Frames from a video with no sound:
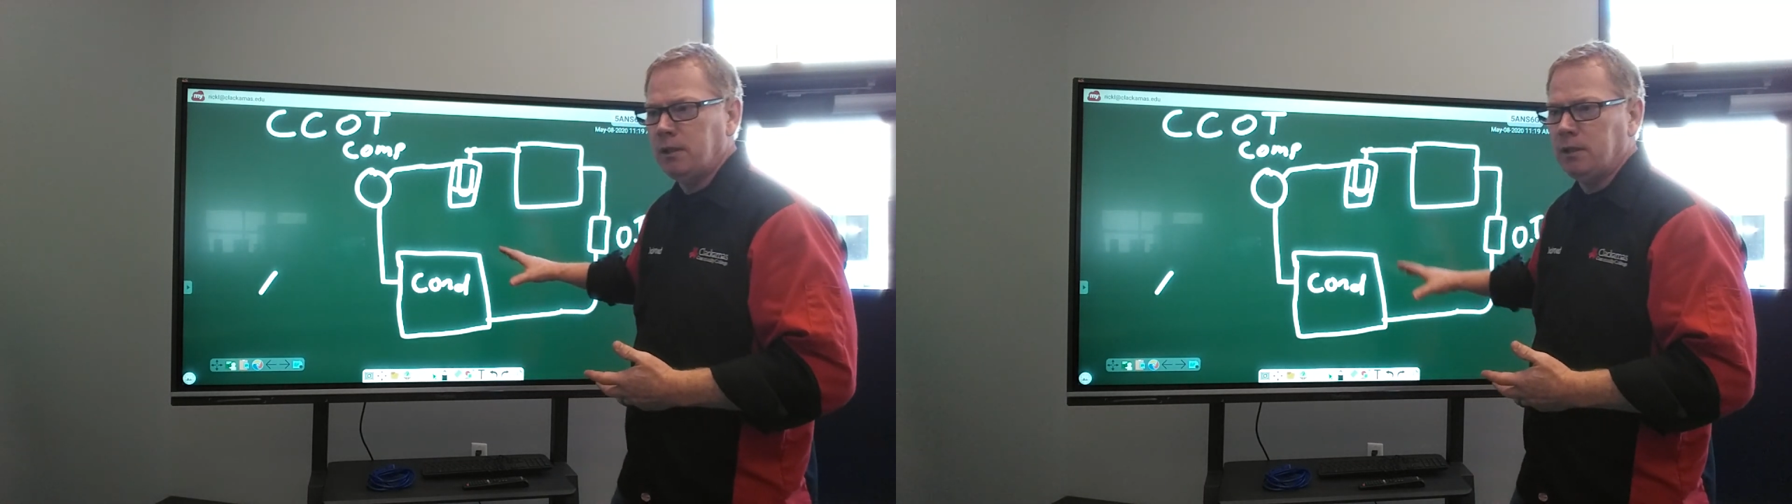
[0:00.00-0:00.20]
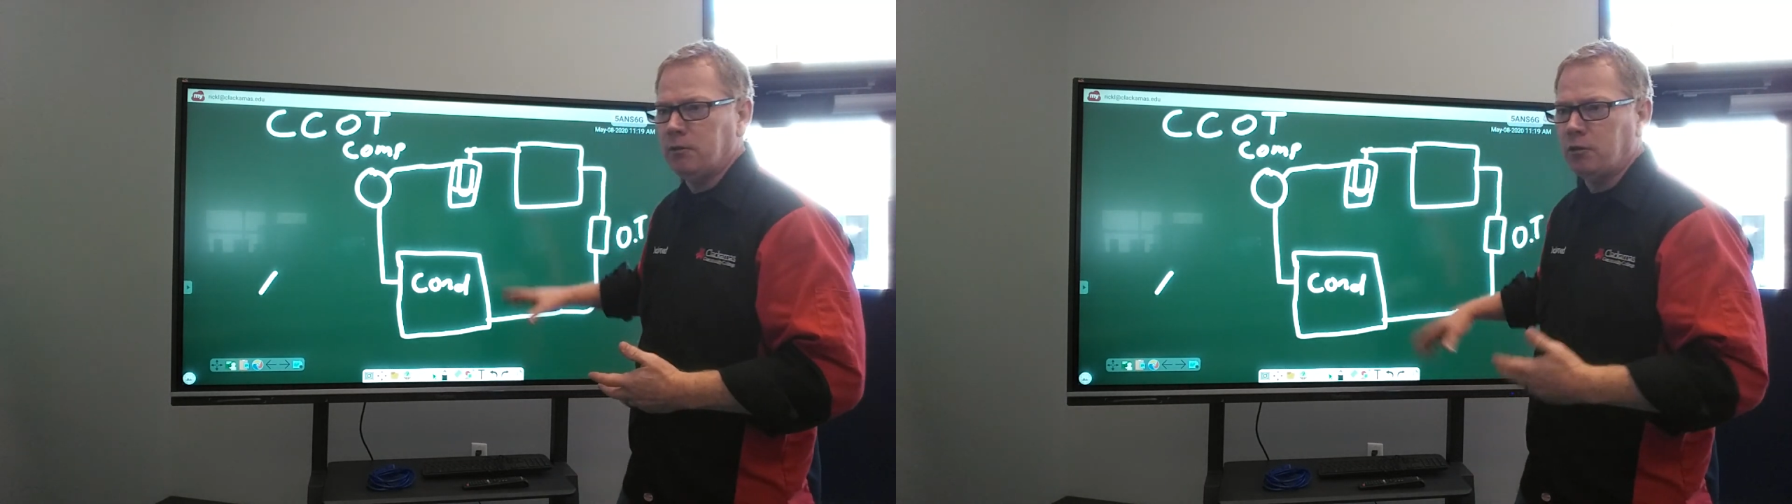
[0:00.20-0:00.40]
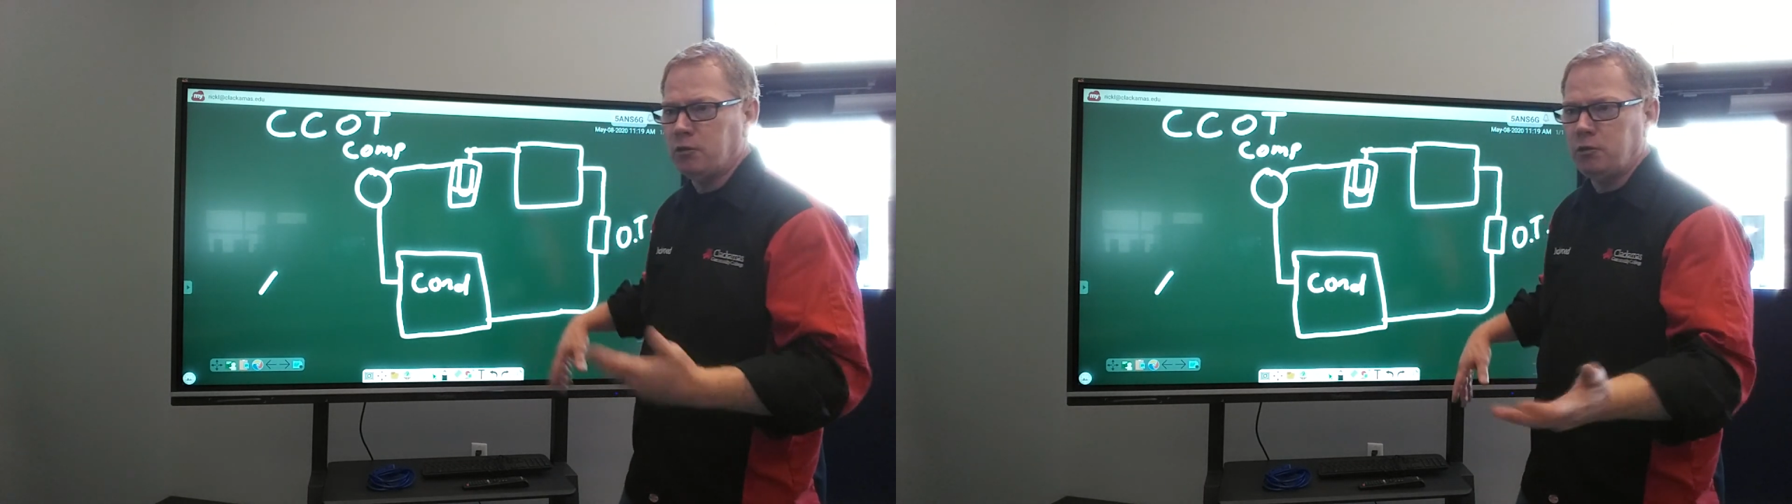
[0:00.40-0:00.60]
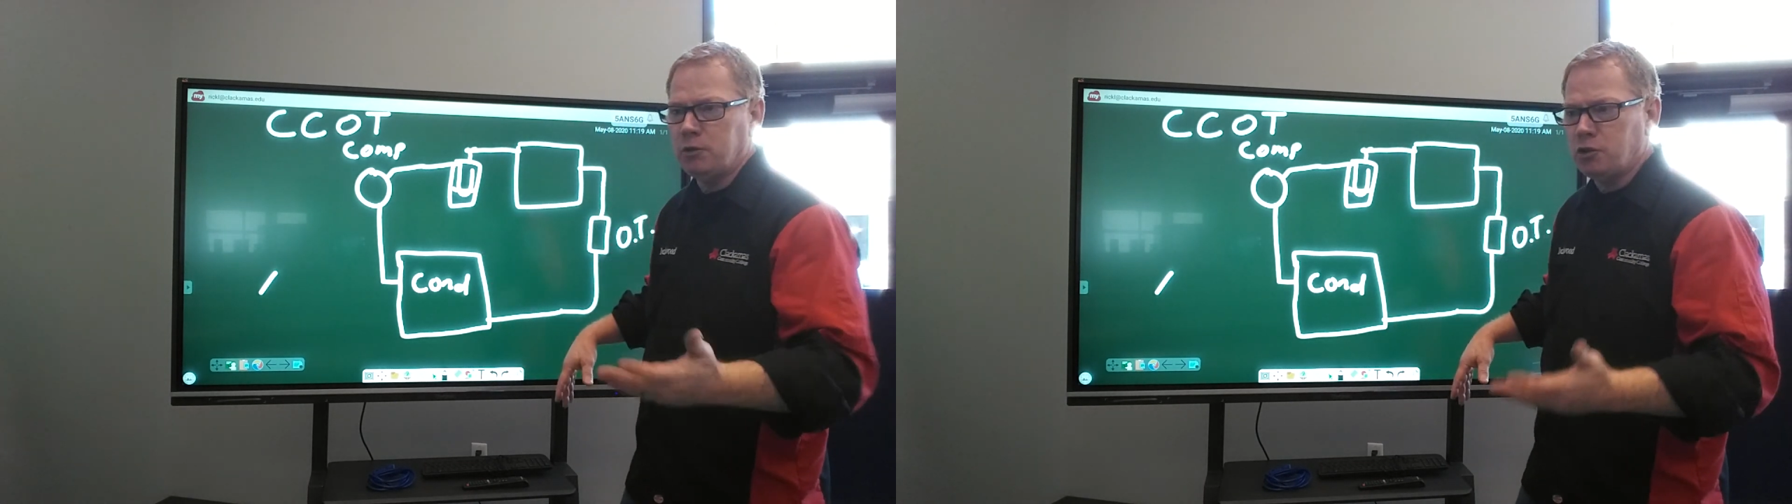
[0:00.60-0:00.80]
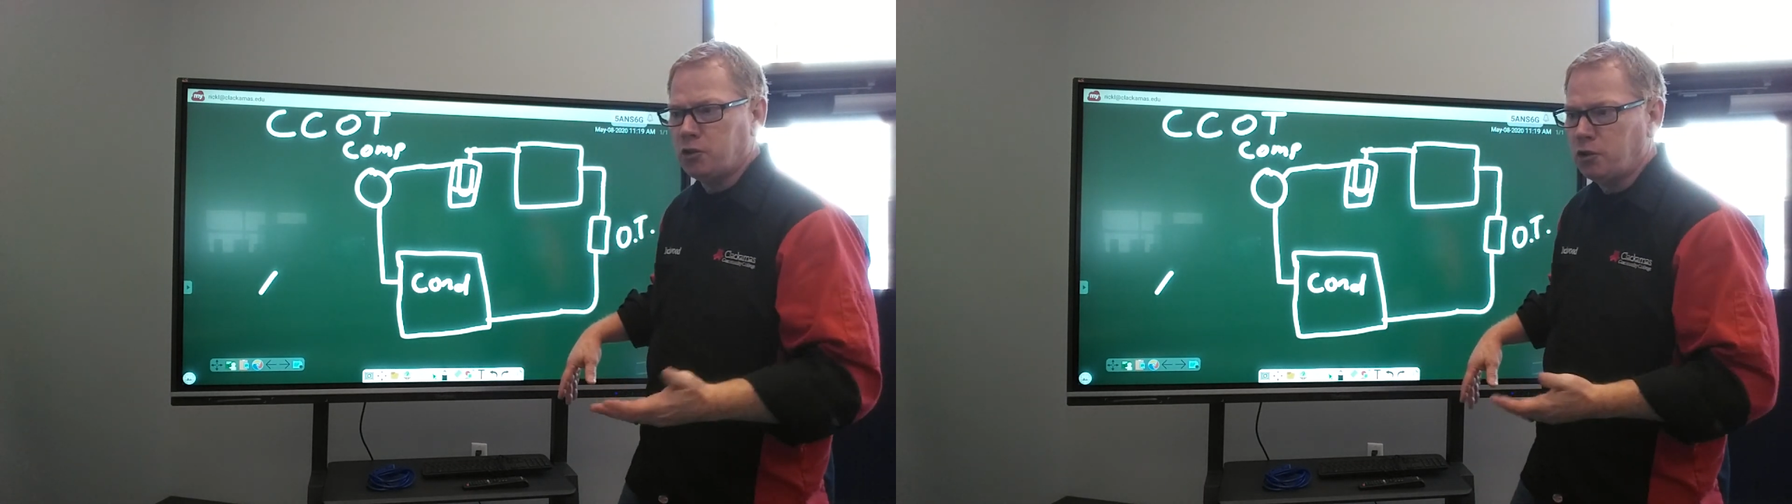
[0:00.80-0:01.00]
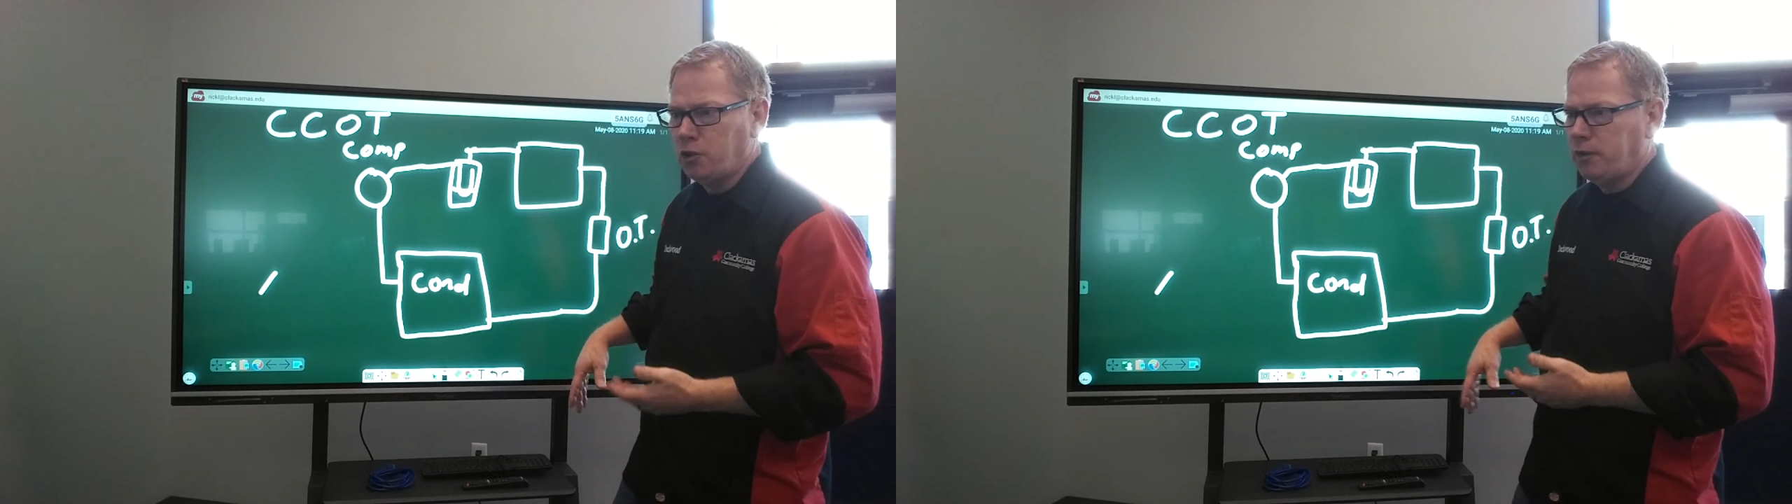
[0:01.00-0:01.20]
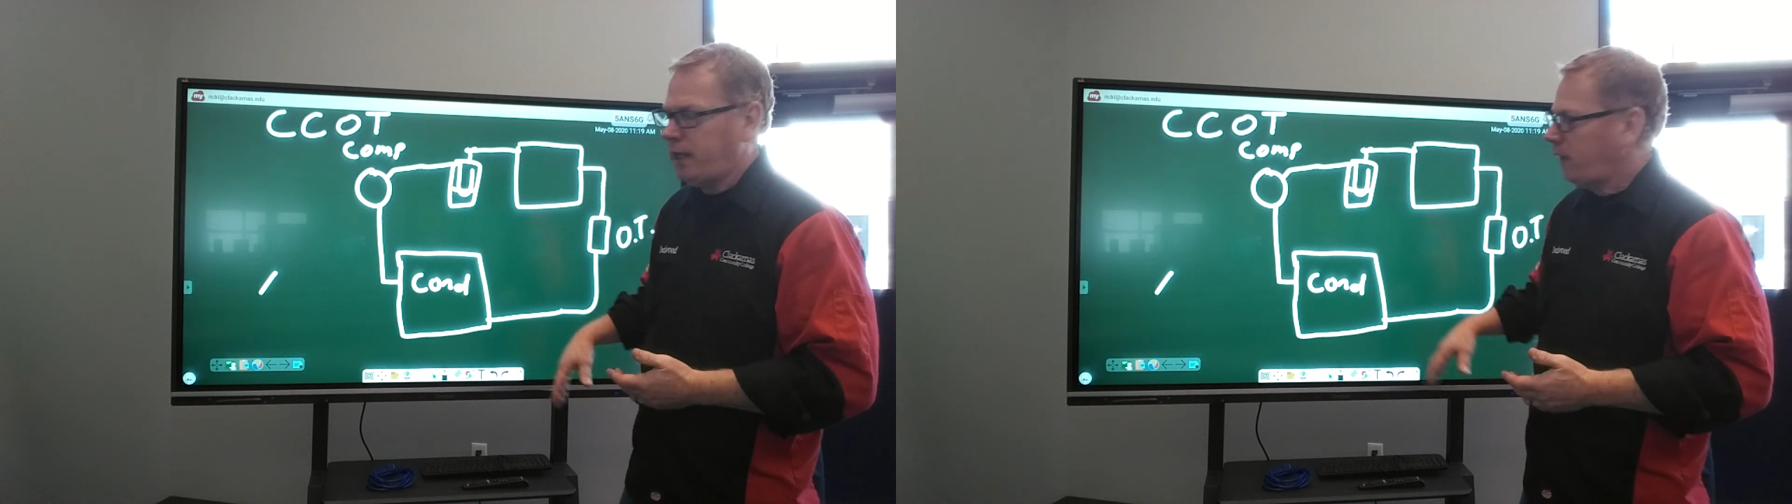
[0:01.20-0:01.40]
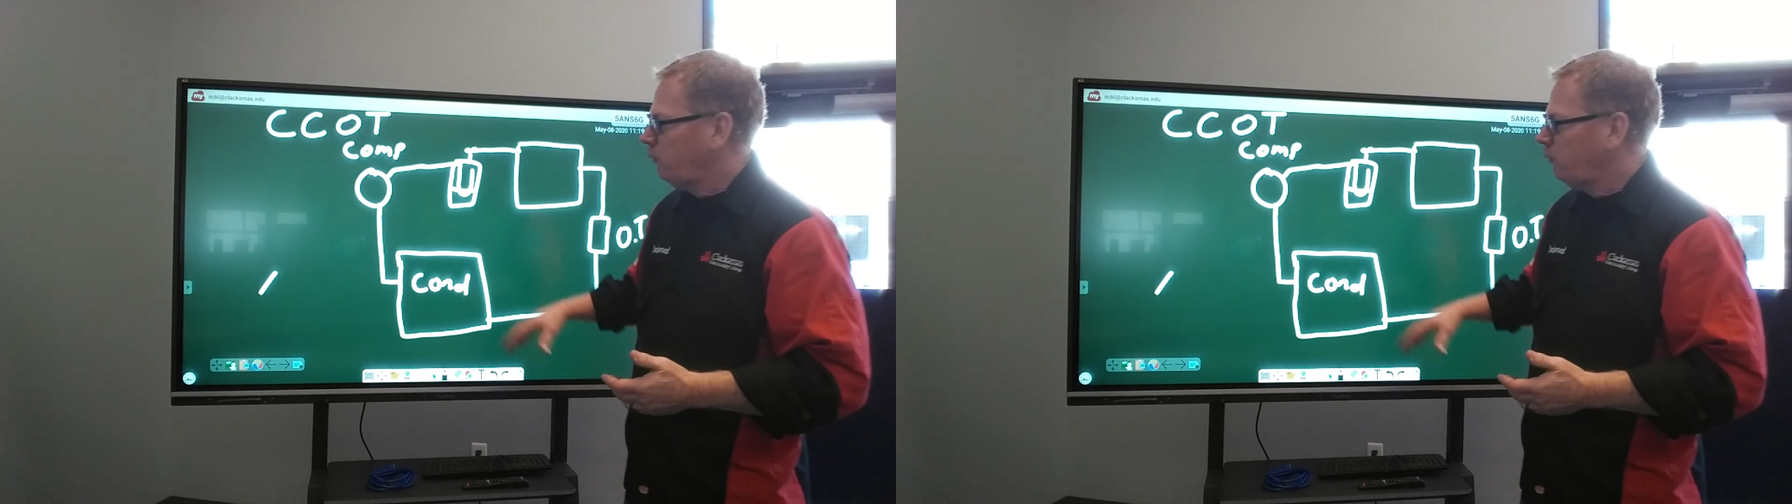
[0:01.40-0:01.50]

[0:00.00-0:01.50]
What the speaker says: and so to ensure that,